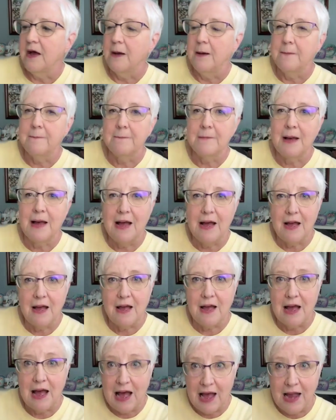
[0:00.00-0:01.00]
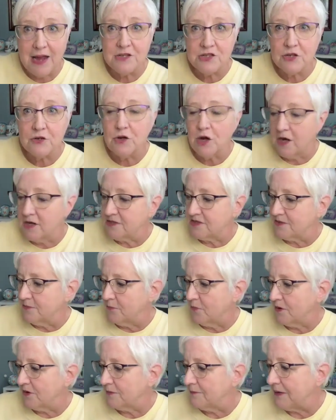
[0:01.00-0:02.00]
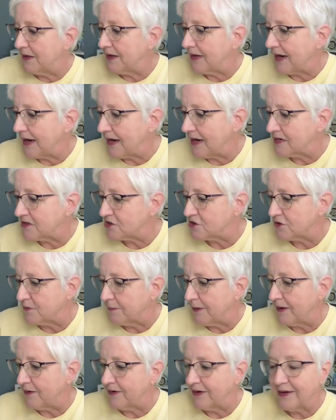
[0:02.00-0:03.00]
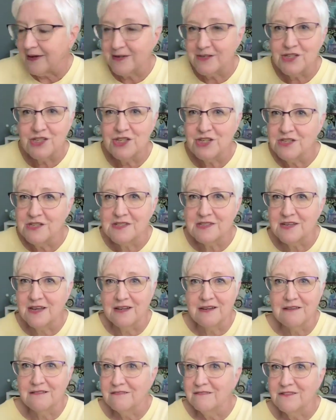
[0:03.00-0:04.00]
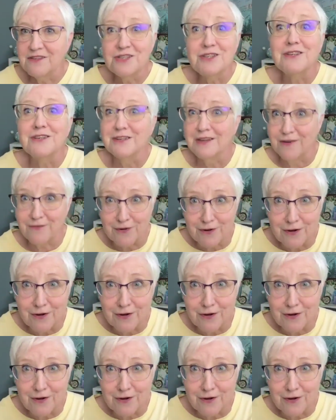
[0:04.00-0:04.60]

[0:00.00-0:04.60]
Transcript: I took Awesome with me, and I asked her about it, and she said she'd